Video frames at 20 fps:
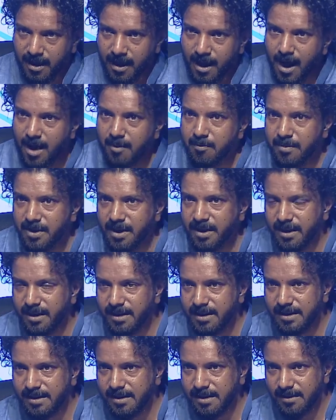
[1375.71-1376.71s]
I'm being a
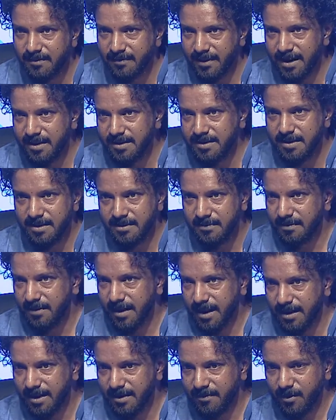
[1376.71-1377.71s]
little evasive
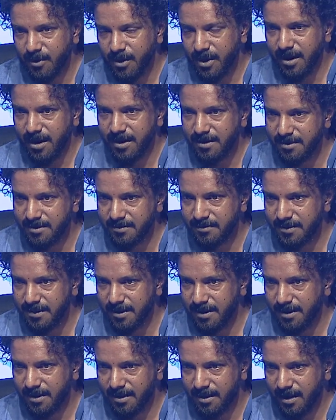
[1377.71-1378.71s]
and evocative
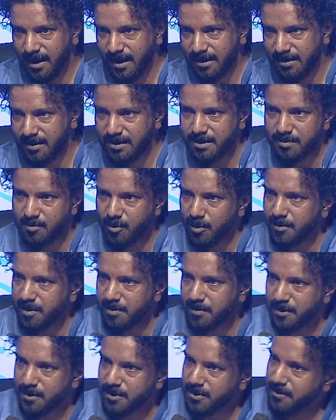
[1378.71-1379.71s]
here at this
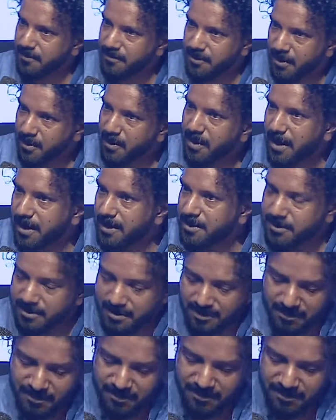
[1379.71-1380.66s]
moment because of the occasion.